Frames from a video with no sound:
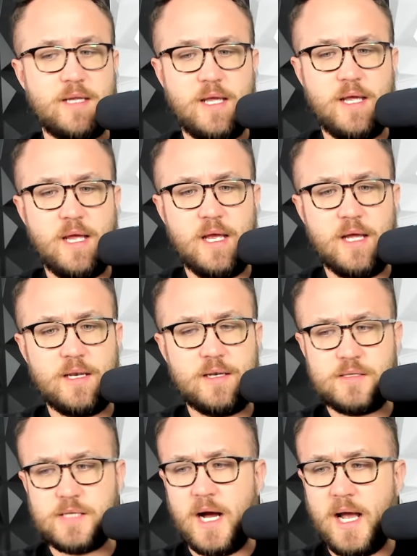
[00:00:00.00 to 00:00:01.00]
And
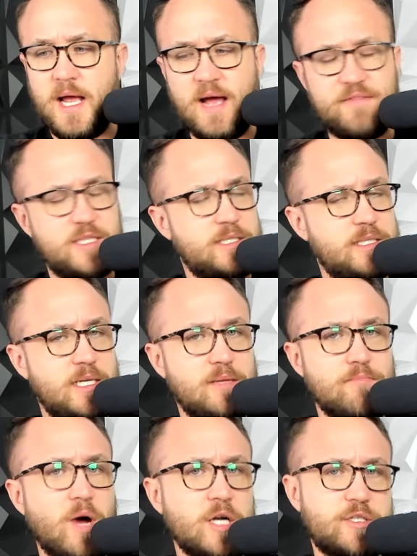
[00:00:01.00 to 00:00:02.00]
I haven't
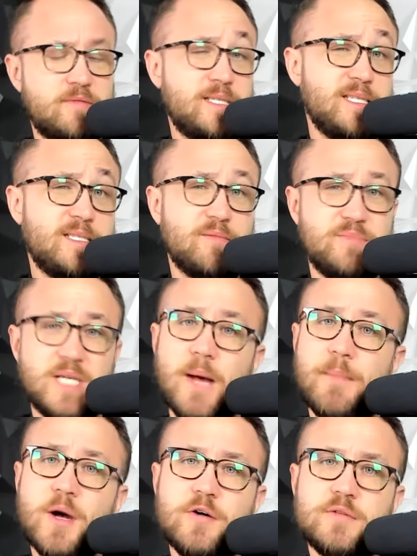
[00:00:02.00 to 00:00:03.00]
seen much. I've seen some
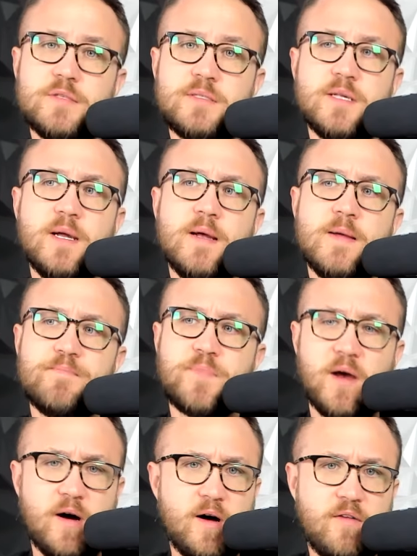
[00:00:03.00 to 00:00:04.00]
demos
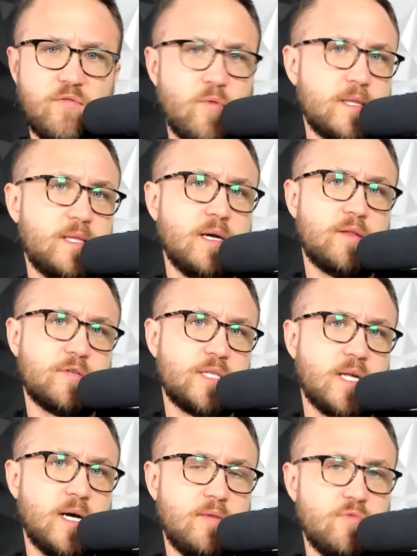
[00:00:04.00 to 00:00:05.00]
of what the other
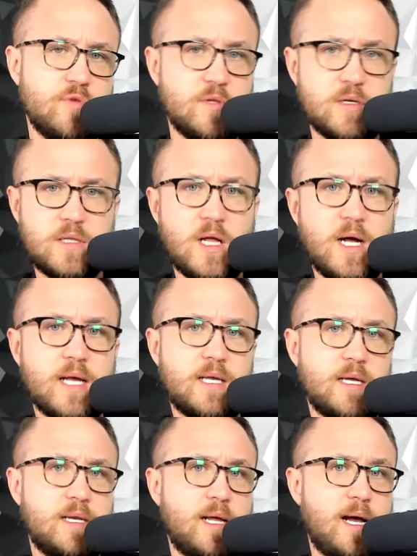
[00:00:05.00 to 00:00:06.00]
side would look like
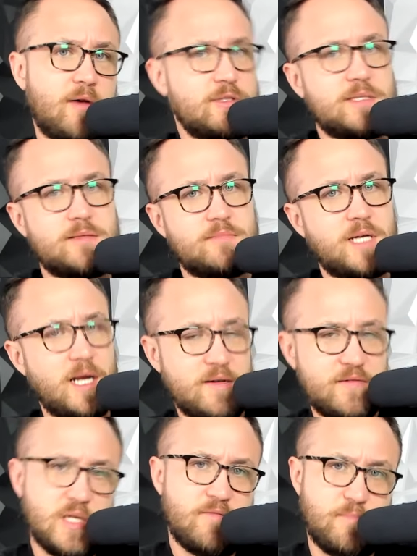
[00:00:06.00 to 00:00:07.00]
and how it's kind
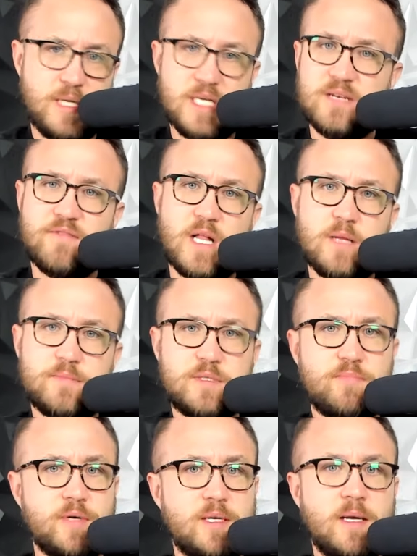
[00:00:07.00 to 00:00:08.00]
of being developed,
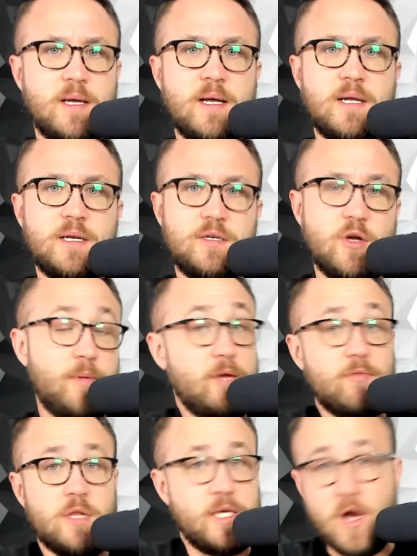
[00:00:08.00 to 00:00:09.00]
but nobody
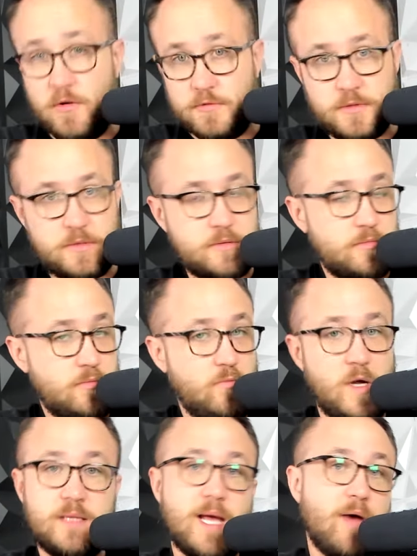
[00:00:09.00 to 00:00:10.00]
really knows
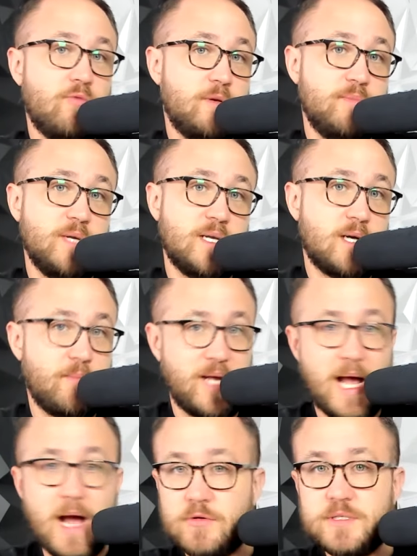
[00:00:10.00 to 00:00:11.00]
when that would be
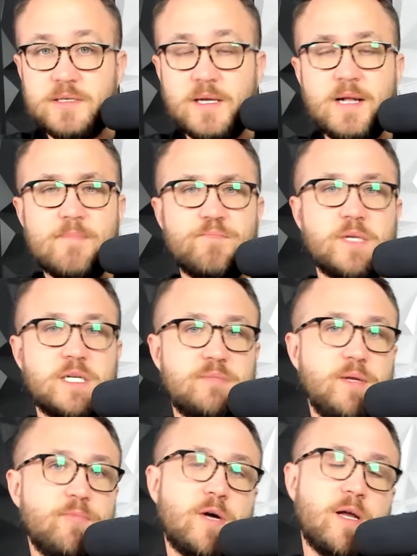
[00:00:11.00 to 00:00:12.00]
coming out, because
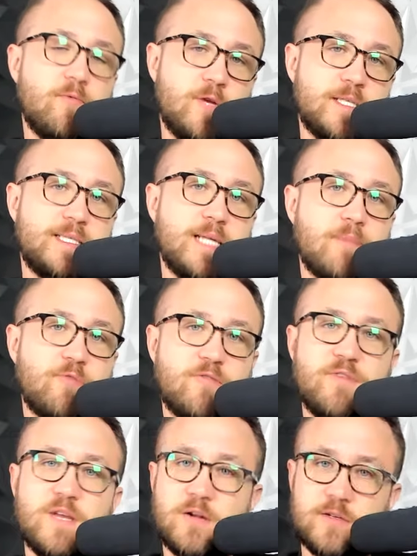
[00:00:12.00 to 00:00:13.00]
people kind of want to snap their
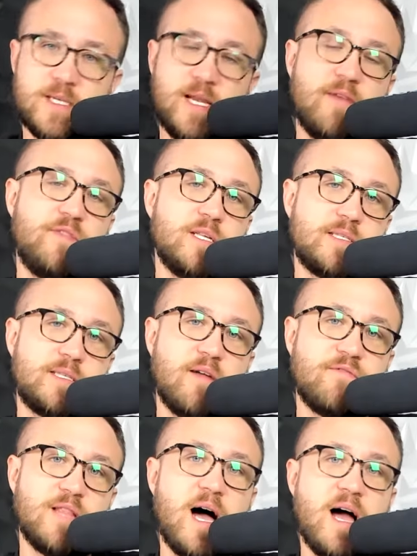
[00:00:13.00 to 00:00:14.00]
fingers and have this
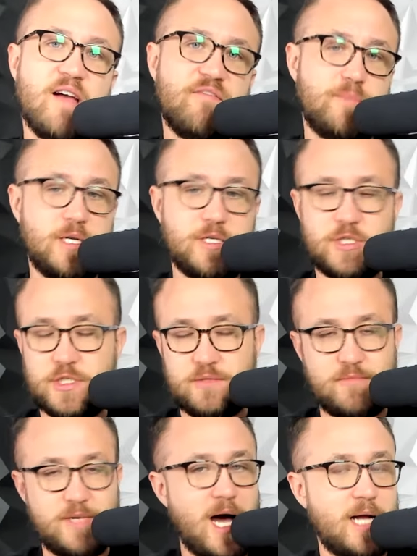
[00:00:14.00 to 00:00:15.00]
stuff live, but it's just
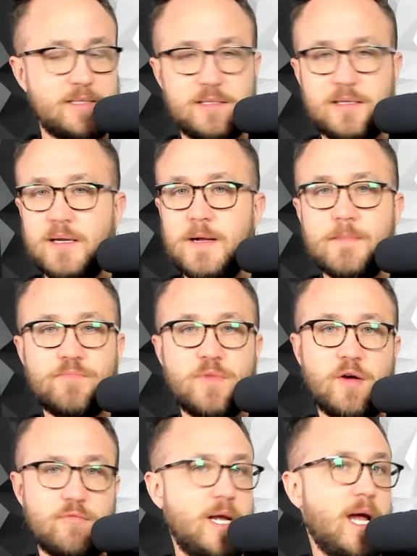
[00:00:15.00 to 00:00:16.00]
not
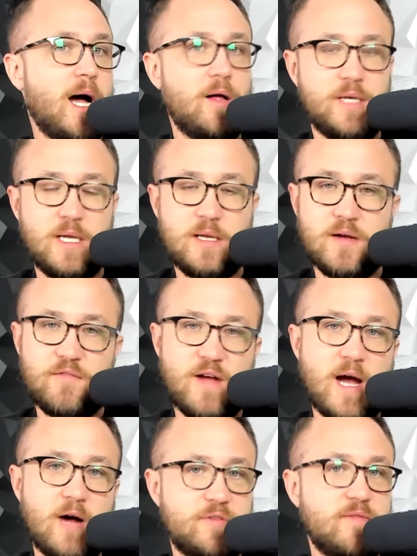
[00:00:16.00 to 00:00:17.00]
a reality of
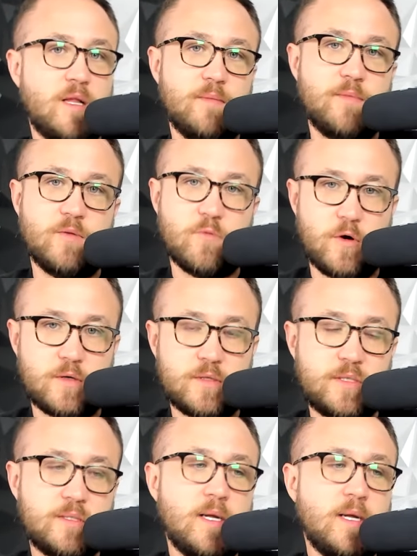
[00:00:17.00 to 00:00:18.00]
how development
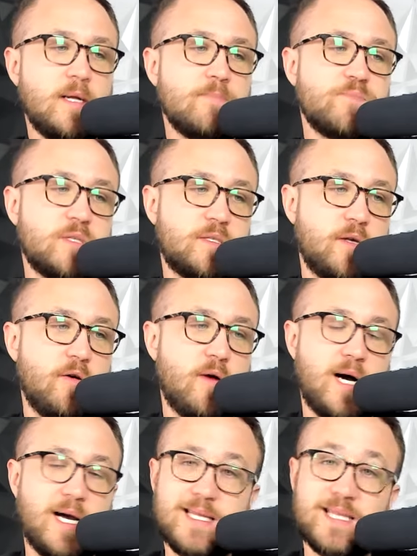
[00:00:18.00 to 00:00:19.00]
works. So
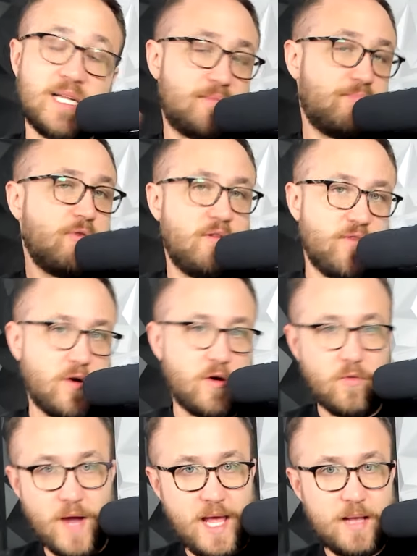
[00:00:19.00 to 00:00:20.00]
I think that's pretty far
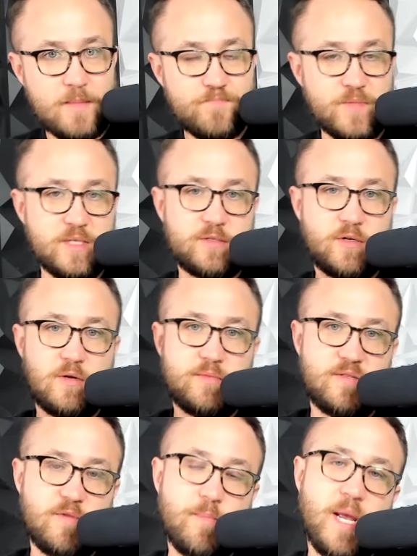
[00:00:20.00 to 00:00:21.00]
away in
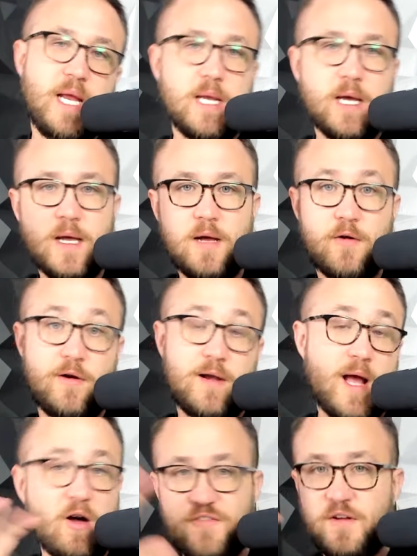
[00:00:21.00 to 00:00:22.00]
terms of a beta or an
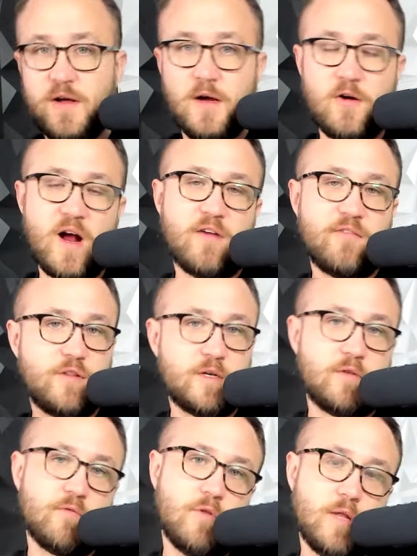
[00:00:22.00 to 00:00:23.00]
alpha, or however they're
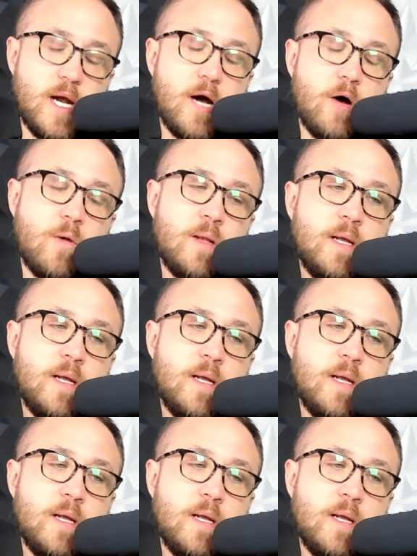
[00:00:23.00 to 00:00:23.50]
going to roll it out.